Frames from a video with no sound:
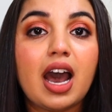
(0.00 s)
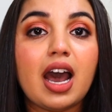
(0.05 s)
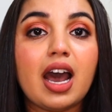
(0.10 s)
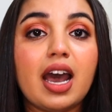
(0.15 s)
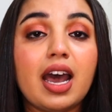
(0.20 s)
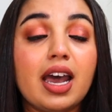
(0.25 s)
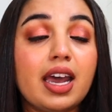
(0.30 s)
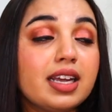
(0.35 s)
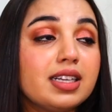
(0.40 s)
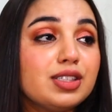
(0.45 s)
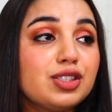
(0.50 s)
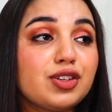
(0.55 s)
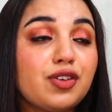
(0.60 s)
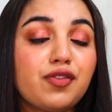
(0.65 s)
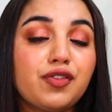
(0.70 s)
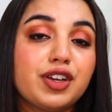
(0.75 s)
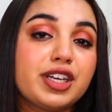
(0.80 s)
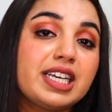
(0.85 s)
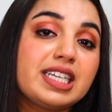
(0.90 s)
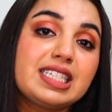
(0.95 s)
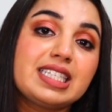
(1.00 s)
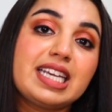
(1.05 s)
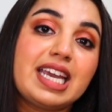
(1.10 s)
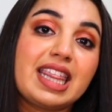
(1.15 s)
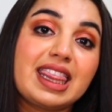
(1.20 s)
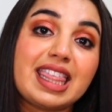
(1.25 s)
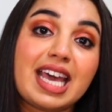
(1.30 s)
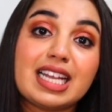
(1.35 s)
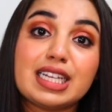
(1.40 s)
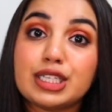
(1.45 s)
And don't forget to
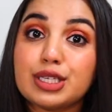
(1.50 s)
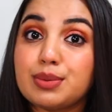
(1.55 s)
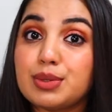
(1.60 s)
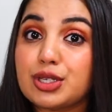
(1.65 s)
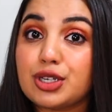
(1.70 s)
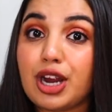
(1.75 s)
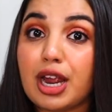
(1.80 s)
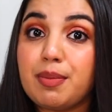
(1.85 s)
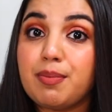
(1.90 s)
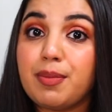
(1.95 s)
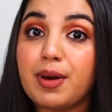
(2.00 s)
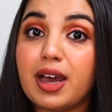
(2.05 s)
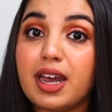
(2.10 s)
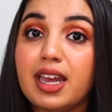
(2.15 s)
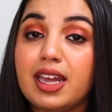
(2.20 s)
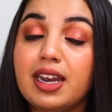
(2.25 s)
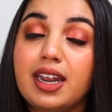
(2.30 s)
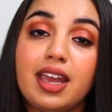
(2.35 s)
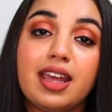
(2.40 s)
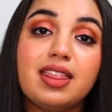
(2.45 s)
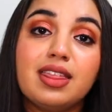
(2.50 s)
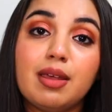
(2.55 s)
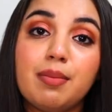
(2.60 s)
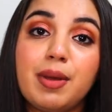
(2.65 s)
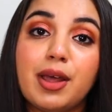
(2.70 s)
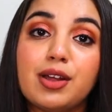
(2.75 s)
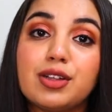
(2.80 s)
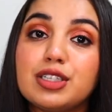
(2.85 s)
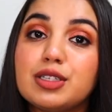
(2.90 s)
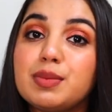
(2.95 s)
hit that subscribe button and the
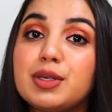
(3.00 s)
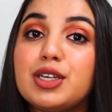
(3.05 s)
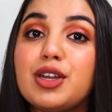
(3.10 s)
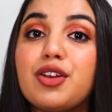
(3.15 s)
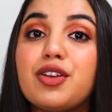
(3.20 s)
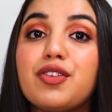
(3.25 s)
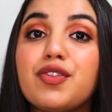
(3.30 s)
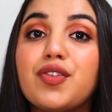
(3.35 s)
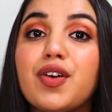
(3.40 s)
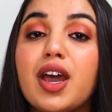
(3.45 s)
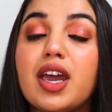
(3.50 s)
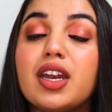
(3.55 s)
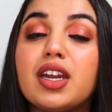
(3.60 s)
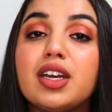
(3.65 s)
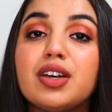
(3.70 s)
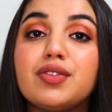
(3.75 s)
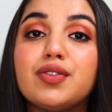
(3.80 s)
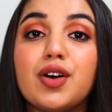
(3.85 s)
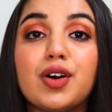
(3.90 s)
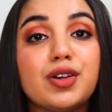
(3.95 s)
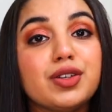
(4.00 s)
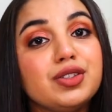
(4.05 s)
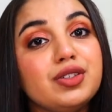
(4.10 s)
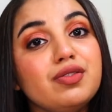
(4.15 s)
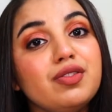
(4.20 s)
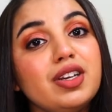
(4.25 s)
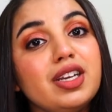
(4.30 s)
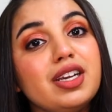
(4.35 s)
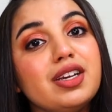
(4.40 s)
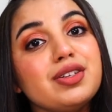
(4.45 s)
bell to be notified of all new
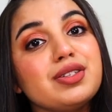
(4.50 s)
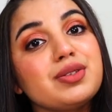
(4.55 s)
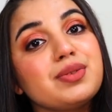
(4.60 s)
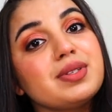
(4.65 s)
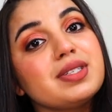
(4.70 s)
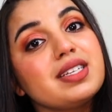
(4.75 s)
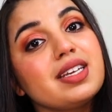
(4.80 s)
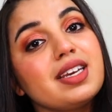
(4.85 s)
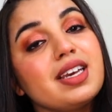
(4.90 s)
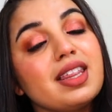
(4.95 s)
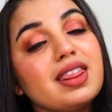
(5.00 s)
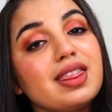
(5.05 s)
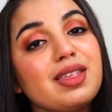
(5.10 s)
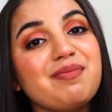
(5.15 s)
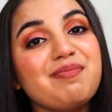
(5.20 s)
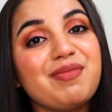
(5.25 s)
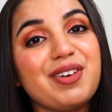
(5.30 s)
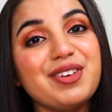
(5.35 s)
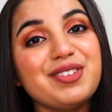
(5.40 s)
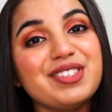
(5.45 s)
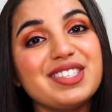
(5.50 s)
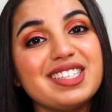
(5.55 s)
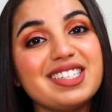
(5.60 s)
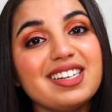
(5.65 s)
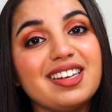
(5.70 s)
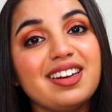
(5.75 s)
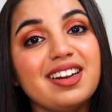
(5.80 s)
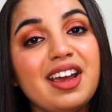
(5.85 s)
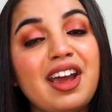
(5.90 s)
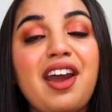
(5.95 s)
videos once I get them
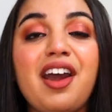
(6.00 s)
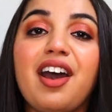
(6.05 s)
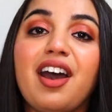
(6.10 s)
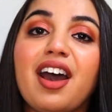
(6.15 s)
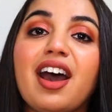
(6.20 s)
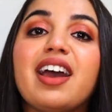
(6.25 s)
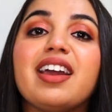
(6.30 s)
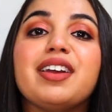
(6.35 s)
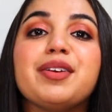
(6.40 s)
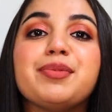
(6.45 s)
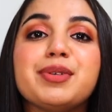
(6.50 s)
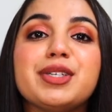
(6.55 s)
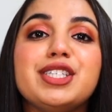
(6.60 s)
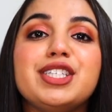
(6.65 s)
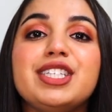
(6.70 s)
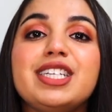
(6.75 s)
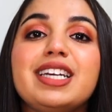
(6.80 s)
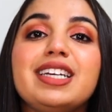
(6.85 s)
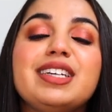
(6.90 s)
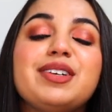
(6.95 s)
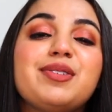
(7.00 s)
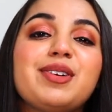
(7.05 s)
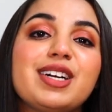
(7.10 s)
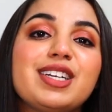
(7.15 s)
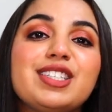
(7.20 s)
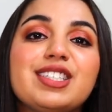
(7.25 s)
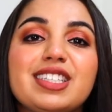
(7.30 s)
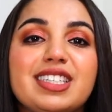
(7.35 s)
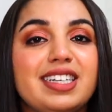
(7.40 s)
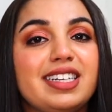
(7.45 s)
posted. I appreciate you
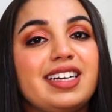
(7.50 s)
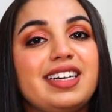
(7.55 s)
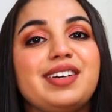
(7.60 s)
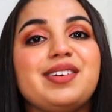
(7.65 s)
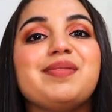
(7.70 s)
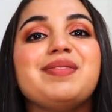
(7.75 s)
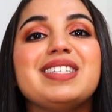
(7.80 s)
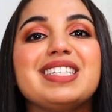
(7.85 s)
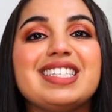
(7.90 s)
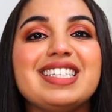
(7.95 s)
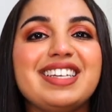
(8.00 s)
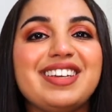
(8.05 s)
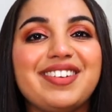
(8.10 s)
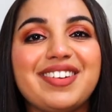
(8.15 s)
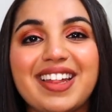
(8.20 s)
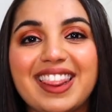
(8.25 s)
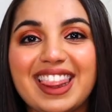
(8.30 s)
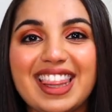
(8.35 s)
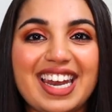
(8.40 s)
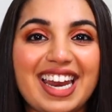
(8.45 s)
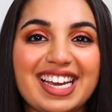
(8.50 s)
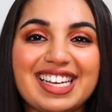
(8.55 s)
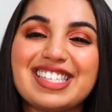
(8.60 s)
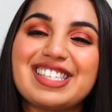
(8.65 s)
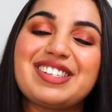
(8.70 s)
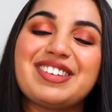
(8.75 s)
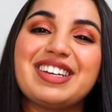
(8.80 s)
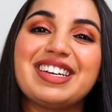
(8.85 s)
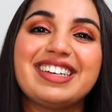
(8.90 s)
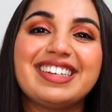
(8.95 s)
watching and I hope to see you at the
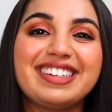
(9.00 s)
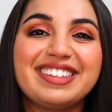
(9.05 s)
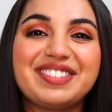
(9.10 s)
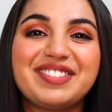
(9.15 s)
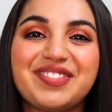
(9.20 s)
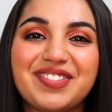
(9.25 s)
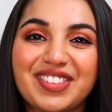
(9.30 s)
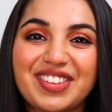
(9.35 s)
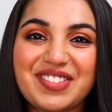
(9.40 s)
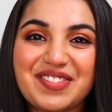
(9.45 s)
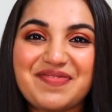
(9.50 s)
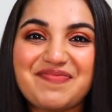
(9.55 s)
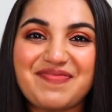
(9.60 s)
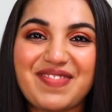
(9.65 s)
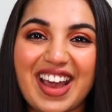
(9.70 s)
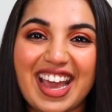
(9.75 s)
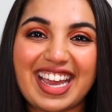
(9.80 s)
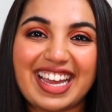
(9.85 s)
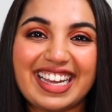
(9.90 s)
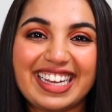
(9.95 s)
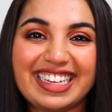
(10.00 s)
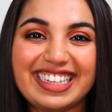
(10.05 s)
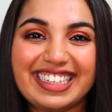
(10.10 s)
next one. Bye.